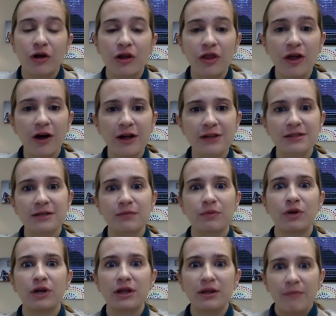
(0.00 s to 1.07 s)
thoughts and
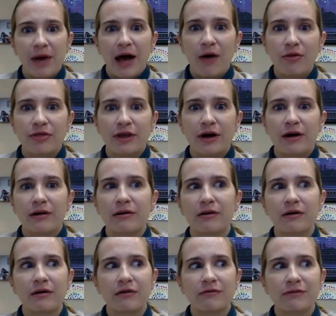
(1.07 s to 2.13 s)
putting them out there
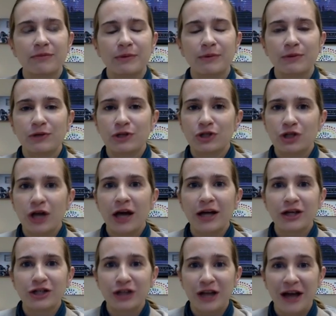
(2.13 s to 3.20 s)
for people to
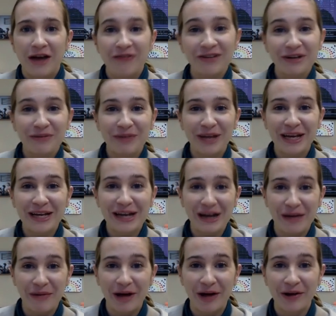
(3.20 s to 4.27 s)
judge and have an opinion
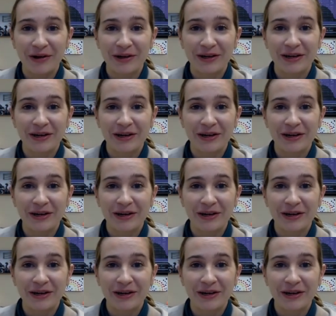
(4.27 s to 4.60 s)
about.